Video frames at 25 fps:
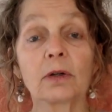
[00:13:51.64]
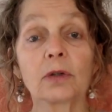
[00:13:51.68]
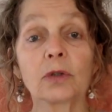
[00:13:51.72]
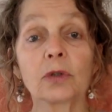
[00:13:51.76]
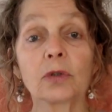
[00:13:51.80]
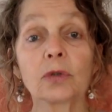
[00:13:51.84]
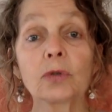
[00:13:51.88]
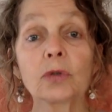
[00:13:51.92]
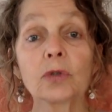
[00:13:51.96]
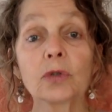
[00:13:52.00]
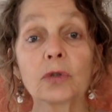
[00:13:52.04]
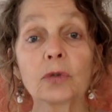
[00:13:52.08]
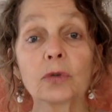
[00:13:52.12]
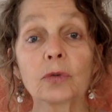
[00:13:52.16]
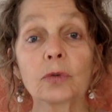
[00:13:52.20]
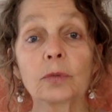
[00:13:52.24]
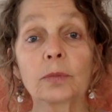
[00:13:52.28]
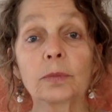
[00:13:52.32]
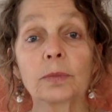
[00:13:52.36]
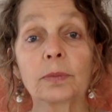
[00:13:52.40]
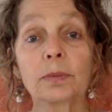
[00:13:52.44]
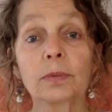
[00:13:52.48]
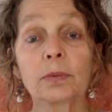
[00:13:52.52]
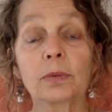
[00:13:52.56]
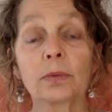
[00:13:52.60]

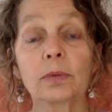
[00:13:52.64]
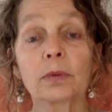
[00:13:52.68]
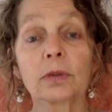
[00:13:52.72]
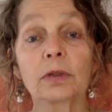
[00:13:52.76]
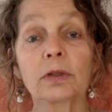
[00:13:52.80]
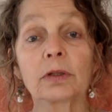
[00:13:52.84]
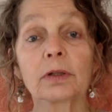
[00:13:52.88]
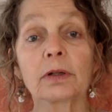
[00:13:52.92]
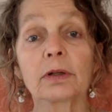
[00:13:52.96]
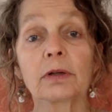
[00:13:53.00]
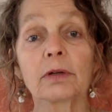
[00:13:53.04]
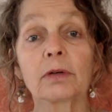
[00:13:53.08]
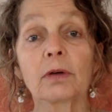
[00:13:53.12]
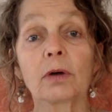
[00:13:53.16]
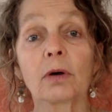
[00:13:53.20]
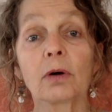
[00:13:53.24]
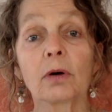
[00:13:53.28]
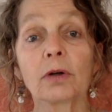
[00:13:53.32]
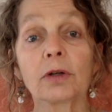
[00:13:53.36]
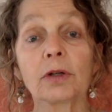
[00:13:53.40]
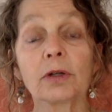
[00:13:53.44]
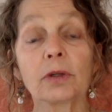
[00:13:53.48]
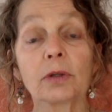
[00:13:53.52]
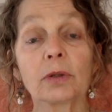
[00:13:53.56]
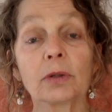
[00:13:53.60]
YouTube or
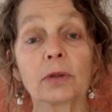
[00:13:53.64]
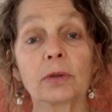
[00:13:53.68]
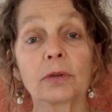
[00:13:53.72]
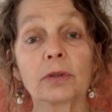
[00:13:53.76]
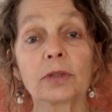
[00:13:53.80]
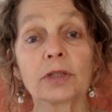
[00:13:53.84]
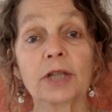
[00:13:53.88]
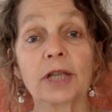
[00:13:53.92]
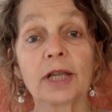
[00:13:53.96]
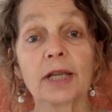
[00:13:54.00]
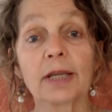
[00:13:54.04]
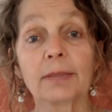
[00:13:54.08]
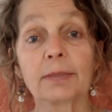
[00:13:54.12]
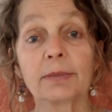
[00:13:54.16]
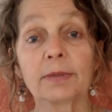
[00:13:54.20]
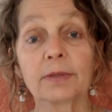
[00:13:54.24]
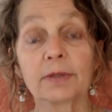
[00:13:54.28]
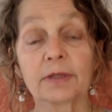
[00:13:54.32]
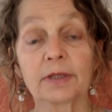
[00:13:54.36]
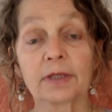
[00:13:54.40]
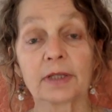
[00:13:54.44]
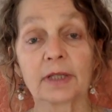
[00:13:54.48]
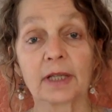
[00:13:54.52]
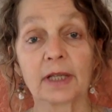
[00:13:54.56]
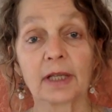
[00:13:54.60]
audio
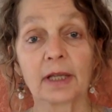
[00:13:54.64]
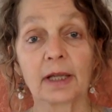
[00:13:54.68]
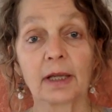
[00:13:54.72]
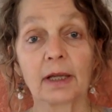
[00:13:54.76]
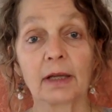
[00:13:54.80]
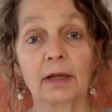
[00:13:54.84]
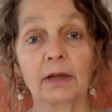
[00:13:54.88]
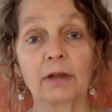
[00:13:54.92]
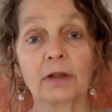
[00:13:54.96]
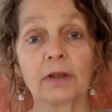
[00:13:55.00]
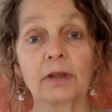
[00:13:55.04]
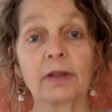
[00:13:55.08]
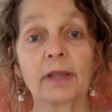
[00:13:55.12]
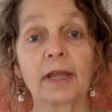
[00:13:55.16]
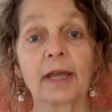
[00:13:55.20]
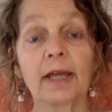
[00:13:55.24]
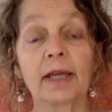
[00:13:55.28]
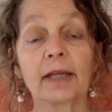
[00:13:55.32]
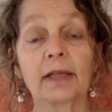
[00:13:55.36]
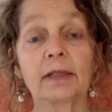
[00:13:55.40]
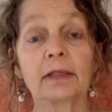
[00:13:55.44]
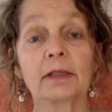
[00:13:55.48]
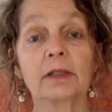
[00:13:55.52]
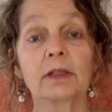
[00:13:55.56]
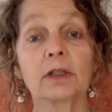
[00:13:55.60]
tapes
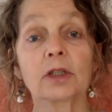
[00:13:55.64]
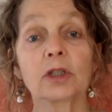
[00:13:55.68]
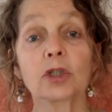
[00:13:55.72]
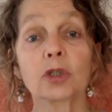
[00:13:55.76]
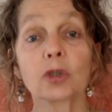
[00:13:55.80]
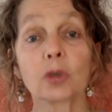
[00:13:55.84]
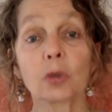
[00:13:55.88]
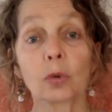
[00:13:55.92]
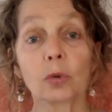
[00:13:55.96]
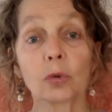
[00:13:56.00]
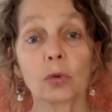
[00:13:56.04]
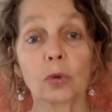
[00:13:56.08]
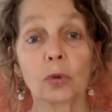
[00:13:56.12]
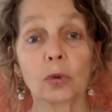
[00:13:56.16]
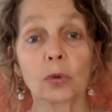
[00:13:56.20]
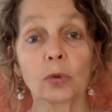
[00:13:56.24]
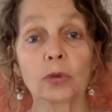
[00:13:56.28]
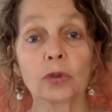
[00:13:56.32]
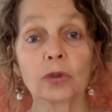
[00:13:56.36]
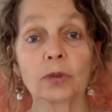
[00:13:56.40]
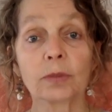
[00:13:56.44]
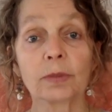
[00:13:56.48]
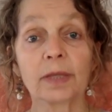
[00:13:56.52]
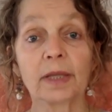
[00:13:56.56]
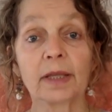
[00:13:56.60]
that Joel
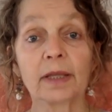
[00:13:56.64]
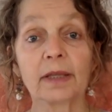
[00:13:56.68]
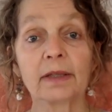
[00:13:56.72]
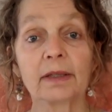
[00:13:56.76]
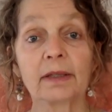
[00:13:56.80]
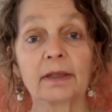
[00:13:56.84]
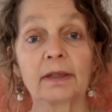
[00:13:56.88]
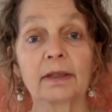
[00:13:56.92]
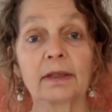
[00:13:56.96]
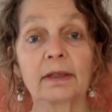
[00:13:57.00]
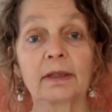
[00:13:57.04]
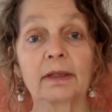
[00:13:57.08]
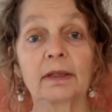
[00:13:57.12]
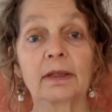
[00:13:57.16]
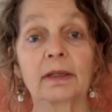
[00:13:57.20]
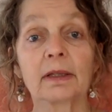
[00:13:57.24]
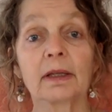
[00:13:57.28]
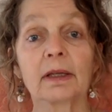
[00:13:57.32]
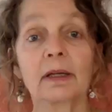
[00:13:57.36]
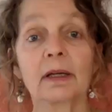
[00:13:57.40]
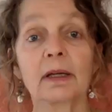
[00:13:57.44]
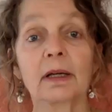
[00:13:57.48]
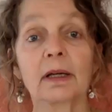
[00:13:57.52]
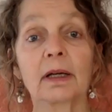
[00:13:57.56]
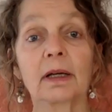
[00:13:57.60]
Goldsmith
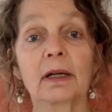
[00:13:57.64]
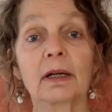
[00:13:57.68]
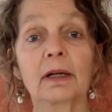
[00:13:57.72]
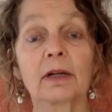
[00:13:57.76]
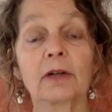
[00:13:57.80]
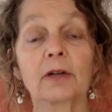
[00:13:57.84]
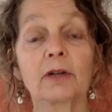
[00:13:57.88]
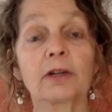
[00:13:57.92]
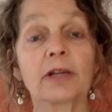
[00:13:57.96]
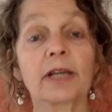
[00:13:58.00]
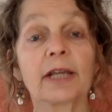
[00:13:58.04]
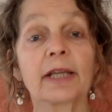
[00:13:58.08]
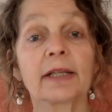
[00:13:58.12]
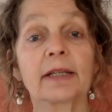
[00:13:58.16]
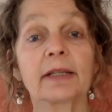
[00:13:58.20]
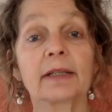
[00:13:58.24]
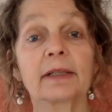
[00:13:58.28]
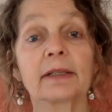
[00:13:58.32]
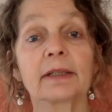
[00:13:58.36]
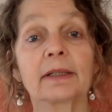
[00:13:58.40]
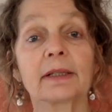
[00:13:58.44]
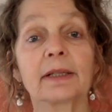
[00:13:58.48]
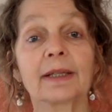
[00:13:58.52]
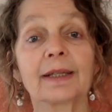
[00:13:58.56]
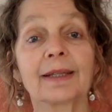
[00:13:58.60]

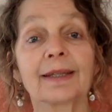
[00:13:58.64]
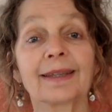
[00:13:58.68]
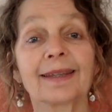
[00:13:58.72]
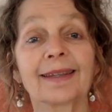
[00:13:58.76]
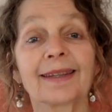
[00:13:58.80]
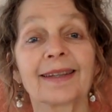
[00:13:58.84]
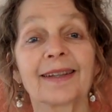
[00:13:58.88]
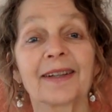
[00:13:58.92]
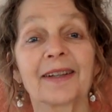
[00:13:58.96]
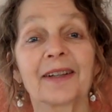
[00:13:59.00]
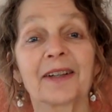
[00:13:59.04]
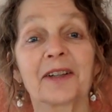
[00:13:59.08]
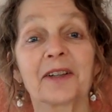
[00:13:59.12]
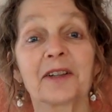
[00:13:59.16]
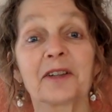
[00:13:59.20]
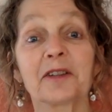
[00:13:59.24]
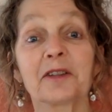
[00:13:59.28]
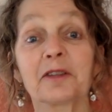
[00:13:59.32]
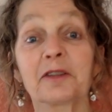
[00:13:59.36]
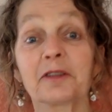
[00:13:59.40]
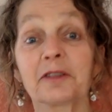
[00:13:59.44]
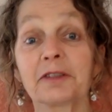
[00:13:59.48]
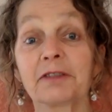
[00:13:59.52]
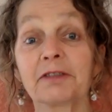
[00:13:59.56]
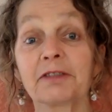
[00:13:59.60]
created in the
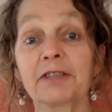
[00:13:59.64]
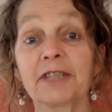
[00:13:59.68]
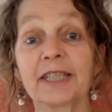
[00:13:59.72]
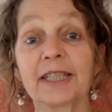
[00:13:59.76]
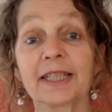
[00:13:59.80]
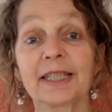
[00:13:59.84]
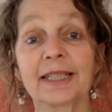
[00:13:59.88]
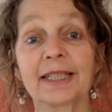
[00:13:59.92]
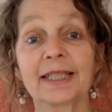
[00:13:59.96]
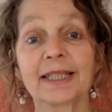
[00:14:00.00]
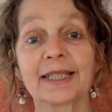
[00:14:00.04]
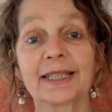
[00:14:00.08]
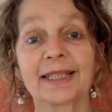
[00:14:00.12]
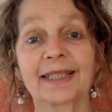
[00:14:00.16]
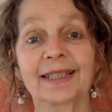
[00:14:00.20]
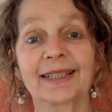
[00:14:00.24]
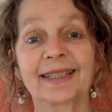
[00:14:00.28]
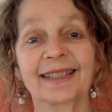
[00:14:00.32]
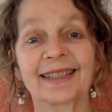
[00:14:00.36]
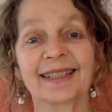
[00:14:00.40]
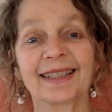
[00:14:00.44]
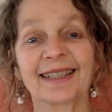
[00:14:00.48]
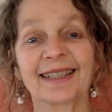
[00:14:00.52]
50s,